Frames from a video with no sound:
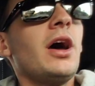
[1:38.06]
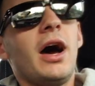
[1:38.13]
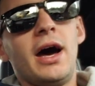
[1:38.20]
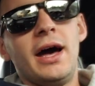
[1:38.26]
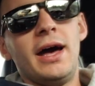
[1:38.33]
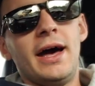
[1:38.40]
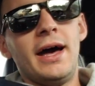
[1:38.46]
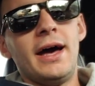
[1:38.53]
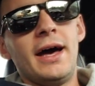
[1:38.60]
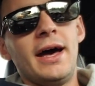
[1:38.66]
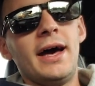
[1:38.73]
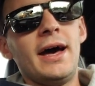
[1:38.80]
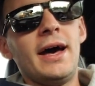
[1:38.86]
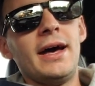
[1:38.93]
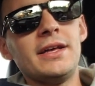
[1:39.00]
Uh,
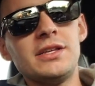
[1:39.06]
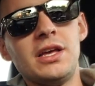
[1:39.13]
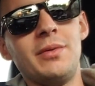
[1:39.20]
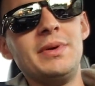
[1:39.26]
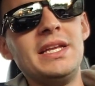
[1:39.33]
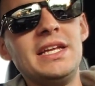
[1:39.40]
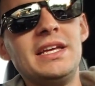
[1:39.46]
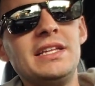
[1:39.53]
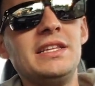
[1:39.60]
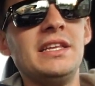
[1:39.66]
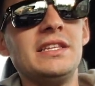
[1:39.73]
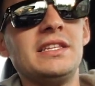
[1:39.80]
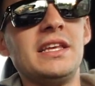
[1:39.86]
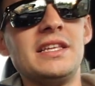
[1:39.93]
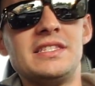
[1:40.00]
I mean, it,
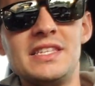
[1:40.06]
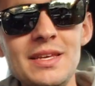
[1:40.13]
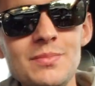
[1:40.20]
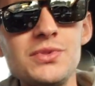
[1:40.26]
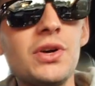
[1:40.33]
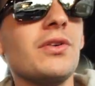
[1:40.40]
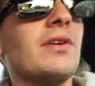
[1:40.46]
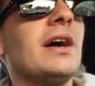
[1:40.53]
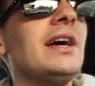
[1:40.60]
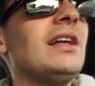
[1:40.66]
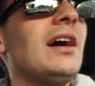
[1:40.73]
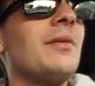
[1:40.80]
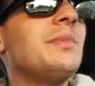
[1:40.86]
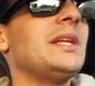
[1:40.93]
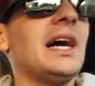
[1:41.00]
it, it, seems all right.
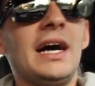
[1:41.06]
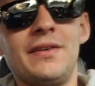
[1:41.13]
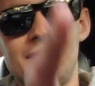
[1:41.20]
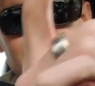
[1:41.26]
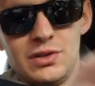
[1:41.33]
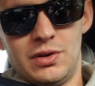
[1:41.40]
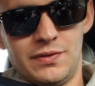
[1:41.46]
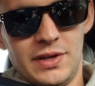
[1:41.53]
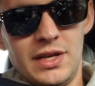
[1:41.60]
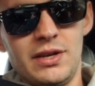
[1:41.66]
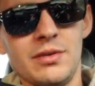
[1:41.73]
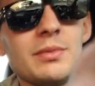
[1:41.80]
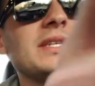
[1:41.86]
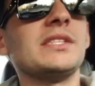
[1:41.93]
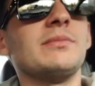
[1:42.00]
I mean, I have to look over here
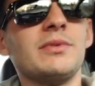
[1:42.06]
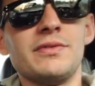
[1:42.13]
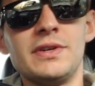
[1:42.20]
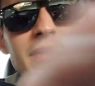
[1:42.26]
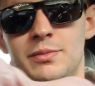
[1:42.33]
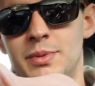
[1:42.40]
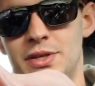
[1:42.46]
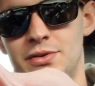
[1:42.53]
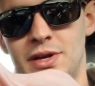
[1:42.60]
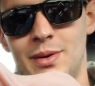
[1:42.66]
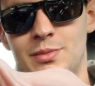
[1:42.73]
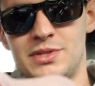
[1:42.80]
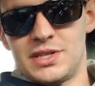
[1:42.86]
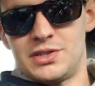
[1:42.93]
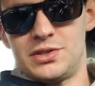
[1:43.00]
because I'm over here, but your
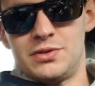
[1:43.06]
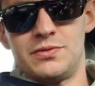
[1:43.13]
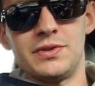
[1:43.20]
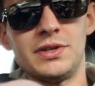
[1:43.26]
camera's over here.